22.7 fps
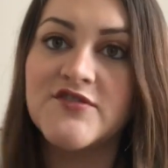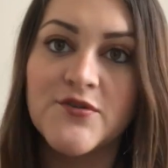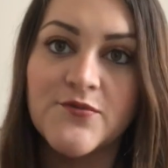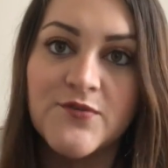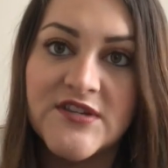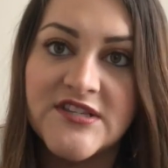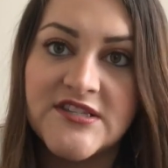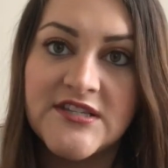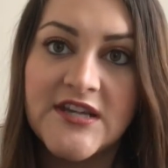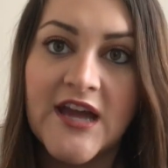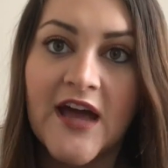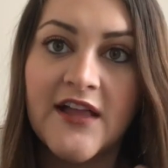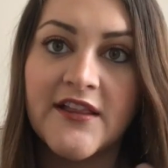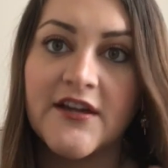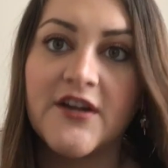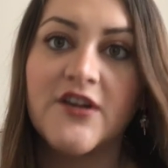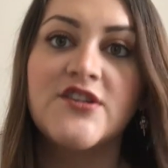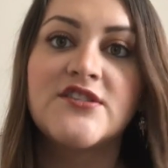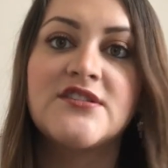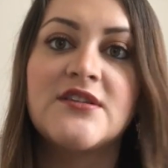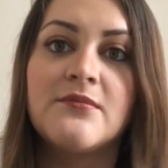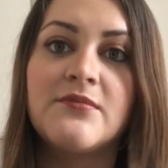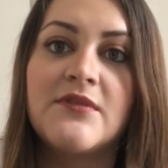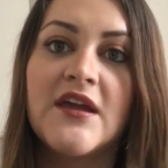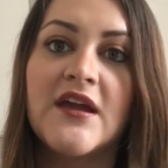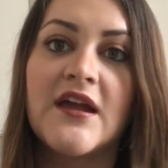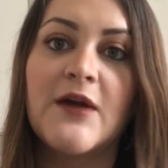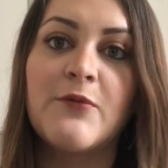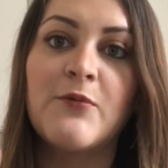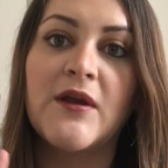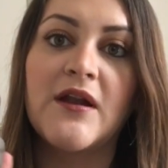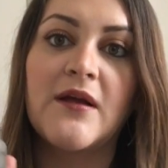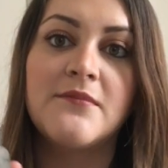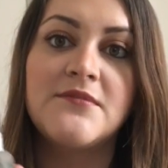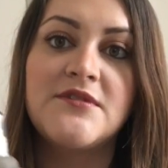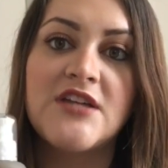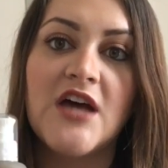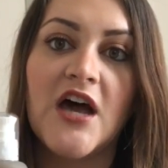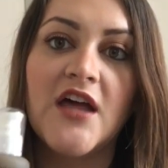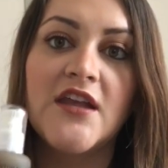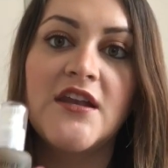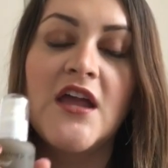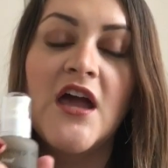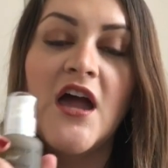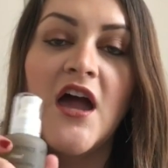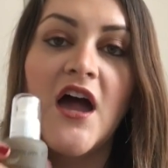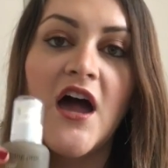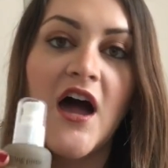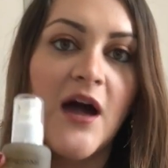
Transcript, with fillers: to restyle it or something. When I'm done,